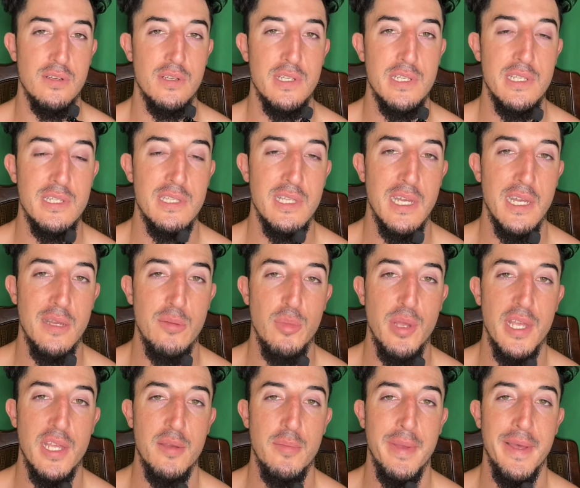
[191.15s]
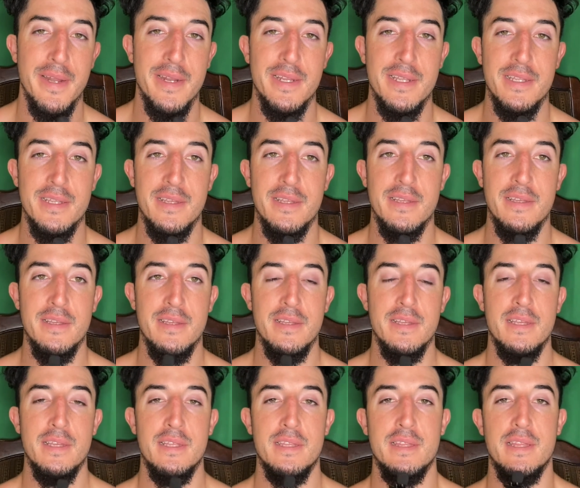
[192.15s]
Eli and Peyton Manning,
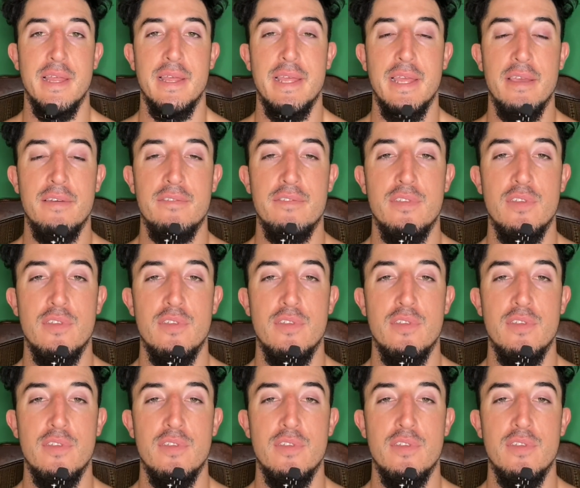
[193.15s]
they gave